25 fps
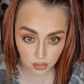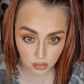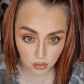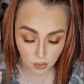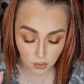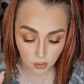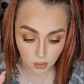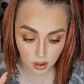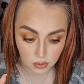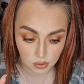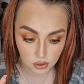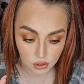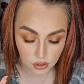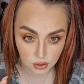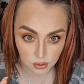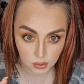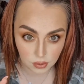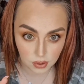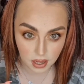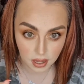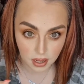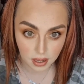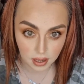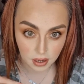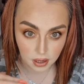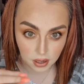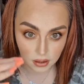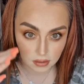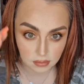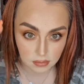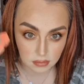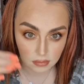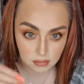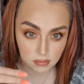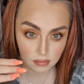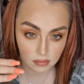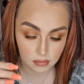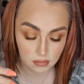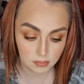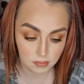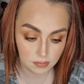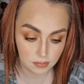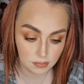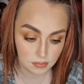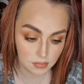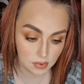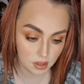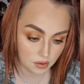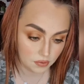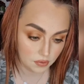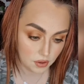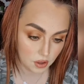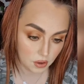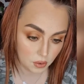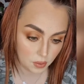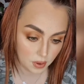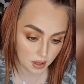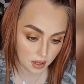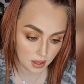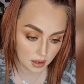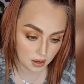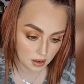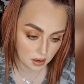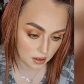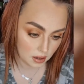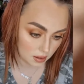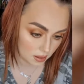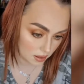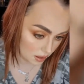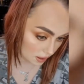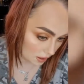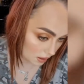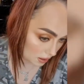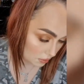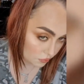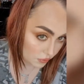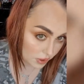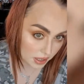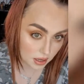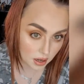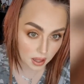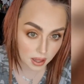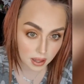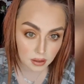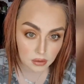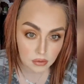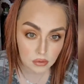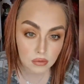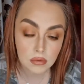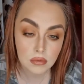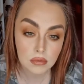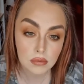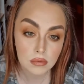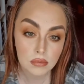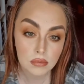I thought I'll do a view in the ring light.